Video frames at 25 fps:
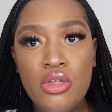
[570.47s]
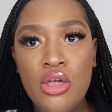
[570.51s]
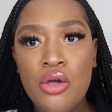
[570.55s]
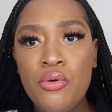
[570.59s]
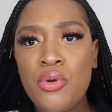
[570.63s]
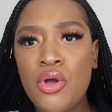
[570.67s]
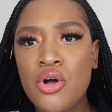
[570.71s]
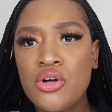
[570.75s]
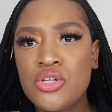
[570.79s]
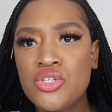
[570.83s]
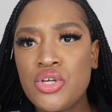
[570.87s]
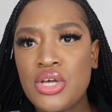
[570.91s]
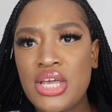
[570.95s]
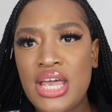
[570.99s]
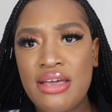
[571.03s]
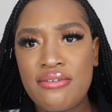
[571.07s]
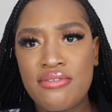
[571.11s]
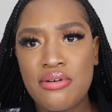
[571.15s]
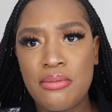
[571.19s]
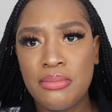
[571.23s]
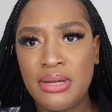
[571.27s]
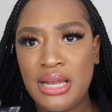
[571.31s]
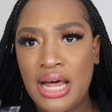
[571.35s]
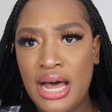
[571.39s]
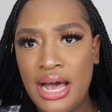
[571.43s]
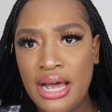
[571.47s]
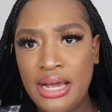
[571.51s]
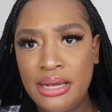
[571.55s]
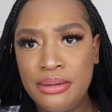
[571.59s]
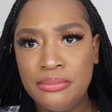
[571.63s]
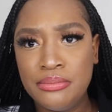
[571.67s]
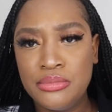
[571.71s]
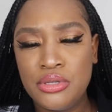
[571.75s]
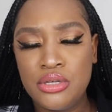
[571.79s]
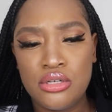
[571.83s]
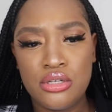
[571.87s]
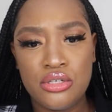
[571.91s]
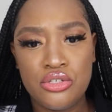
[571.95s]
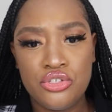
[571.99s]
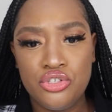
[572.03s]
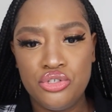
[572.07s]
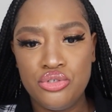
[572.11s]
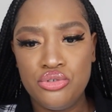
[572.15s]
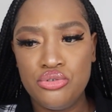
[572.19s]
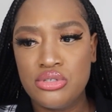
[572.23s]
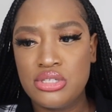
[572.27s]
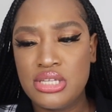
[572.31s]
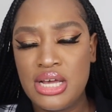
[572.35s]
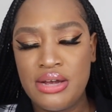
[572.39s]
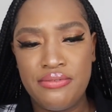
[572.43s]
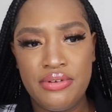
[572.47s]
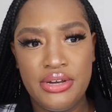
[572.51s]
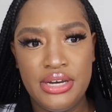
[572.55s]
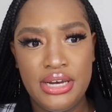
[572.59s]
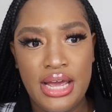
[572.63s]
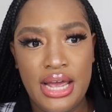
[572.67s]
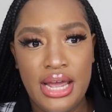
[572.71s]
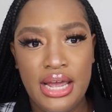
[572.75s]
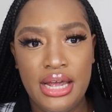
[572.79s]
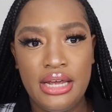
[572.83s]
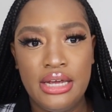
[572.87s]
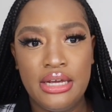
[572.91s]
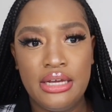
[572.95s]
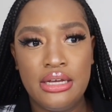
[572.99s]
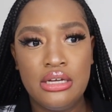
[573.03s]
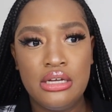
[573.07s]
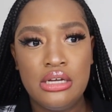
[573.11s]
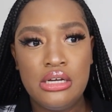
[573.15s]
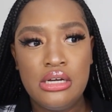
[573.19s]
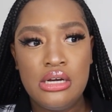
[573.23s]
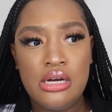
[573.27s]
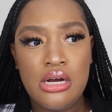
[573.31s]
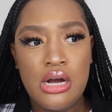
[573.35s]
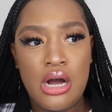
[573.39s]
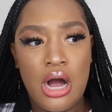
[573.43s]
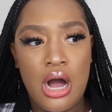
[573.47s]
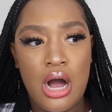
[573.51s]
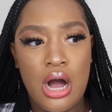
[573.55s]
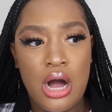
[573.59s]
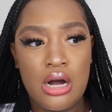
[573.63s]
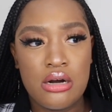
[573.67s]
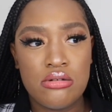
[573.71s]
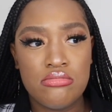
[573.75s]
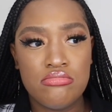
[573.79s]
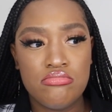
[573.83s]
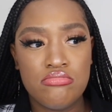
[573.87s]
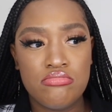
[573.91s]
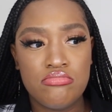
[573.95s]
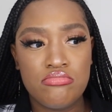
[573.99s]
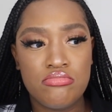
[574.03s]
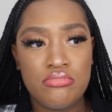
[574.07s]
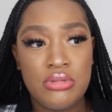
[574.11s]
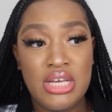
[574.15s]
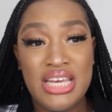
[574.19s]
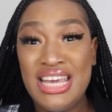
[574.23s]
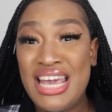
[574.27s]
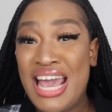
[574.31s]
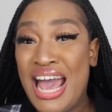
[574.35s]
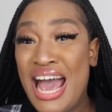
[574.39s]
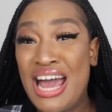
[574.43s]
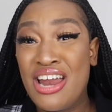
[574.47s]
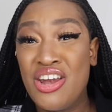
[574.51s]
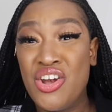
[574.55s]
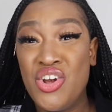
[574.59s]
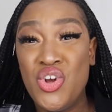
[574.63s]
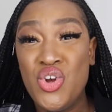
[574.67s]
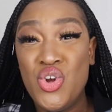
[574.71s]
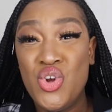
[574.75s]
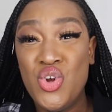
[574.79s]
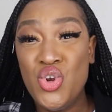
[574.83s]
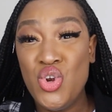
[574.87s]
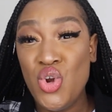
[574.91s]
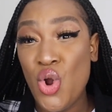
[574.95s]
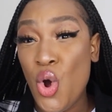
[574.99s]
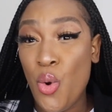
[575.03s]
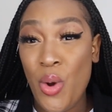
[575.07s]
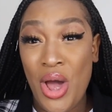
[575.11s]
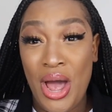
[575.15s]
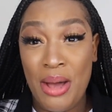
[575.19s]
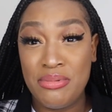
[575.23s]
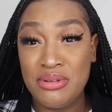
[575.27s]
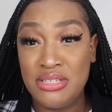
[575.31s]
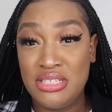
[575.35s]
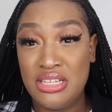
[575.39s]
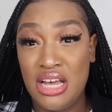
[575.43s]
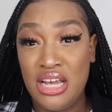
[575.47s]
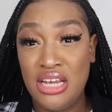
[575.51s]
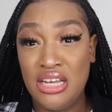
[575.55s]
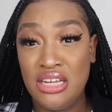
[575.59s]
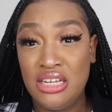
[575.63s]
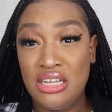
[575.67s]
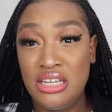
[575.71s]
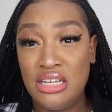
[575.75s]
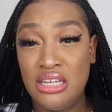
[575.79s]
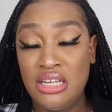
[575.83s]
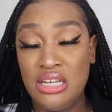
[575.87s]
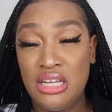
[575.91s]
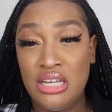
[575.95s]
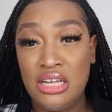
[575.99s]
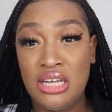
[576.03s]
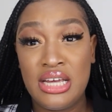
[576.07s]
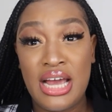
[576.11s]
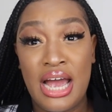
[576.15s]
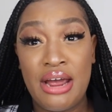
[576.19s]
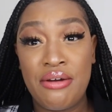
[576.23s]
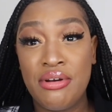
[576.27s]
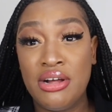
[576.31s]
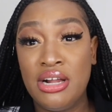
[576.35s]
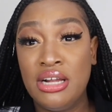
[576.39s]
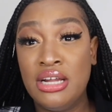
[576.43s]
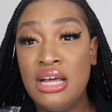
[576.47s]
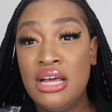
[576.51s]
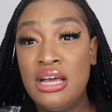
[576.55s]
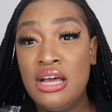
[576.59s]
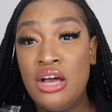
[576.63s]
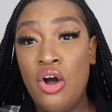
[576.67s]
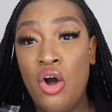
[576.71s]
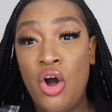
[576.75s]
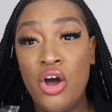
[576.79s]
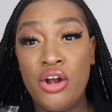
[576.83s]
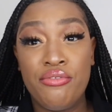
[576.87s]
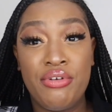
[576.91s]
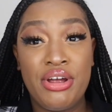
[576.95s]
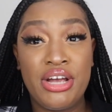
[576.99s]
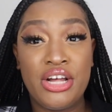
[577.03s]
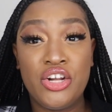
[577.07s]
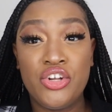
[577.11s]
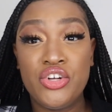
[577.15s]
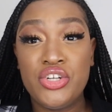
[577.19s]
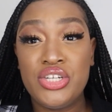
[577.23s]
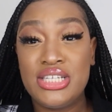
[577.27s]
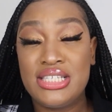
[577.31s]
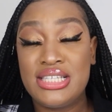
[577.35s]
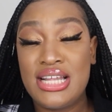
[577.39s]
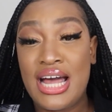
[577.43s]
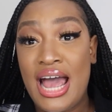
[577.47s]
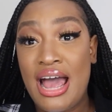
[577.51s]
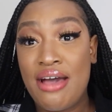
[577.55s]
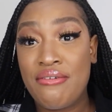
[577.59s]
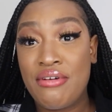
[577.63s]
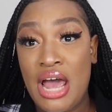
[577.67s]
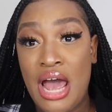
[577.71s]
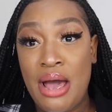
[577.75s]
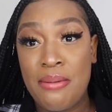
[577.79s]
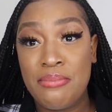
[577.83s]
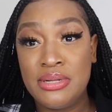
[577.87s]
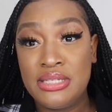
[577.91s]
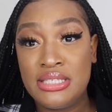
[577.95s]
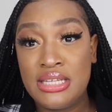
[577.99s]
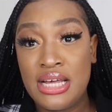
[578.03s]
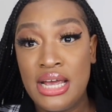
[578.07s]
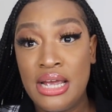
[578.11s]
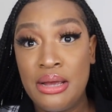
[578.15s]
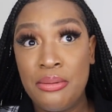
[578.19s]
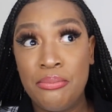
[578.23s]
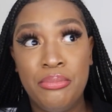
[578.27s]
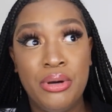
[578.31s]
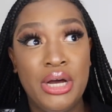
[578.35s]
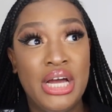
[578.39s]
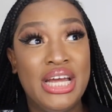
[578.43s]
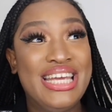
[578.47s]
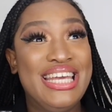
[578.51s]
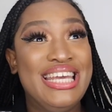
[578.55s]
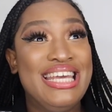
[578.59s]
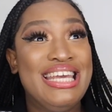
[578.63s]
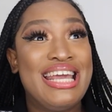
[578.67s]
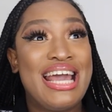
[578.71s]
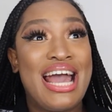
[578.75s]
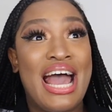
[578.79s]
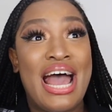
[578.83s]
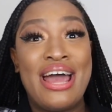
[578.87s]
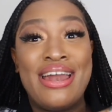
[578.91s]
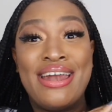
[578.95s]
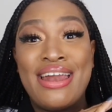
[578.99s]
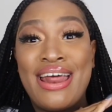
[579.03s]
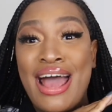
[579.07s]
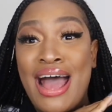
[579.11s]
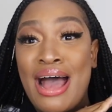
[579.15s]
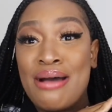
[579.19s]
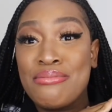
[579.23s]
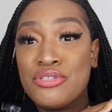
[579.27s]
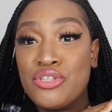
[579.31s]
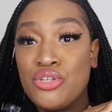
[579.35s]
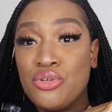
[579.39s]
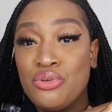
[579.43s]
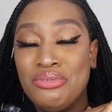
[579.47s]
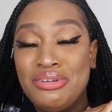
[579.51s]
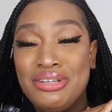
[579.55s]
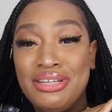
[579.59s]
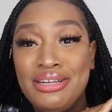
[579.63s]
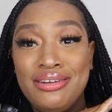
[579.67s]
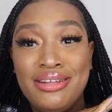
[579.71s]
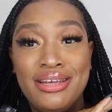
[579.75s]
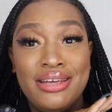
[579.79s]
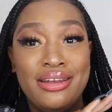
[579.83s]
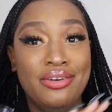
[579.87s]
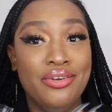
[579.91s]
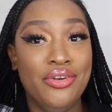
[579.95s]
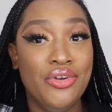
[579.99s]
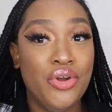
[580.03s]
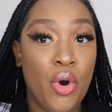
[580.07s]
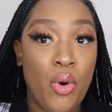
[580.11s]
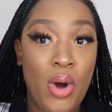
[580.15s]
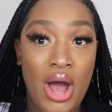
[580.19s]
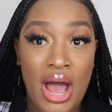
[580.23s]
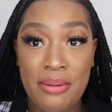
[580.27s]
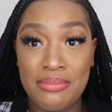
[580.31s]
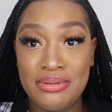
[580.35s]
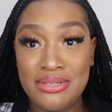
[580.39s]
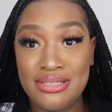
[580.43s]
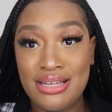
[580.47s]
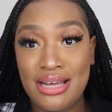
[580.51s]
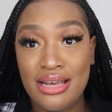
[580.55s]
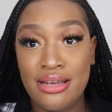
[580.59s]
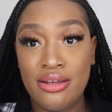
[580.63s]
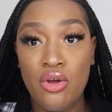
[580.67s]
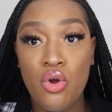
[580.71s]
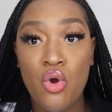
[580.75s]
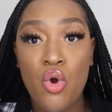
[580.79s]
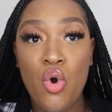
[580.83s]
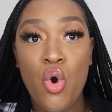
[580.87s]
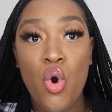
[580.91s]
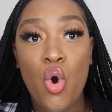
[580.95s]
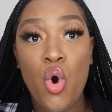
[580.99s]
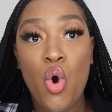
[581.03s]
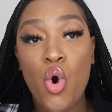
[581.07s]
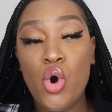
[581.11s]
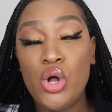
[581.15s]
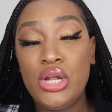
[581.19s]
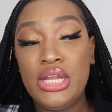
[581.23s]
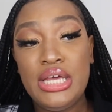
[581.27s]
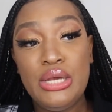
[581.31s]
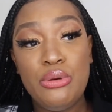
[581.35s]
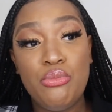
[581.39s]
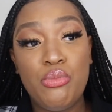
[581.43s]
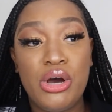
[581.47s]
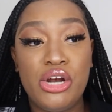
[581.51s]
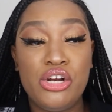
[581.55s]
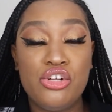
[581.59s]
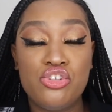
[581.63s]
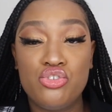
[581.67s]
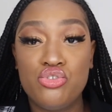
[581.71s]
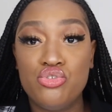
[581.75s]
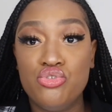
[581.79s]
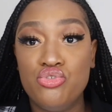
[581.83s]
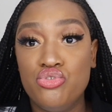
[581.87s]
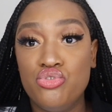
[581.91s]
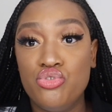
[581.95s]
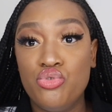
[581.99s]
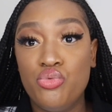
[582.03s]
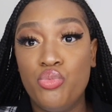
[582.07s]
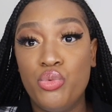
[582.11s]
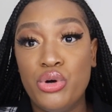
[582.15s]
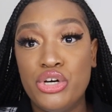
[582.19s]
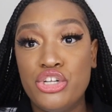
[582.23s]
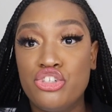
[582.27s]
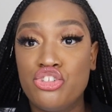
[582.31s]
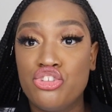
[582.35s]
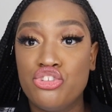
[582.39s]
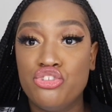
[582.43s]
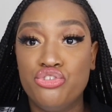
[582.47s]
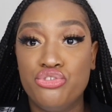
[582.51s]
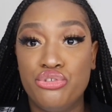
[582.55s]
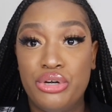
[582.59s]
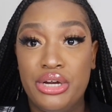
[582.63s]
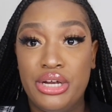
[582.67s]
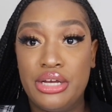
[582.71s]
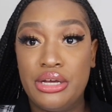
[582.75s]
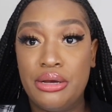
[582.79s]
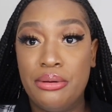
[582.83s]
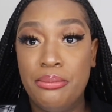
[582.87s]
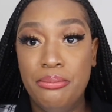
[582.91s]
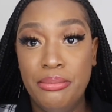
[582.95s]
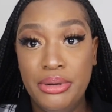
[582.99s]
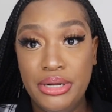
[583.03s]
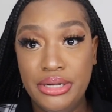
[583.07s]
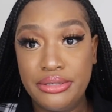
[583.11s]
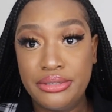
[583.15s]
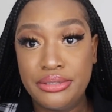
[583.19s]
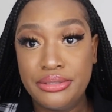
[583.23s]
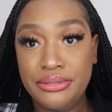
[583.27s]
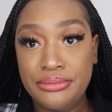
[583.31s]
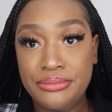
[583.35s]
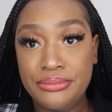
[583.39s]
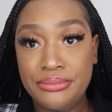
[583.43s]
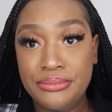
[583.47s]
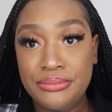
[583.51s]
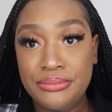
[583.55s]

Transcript: We also gave him lime juice every day. He had no appetite. Kyrell on a regular does not have an appetite, but he had absolutely no appetite. All he wanted to do was drink milk.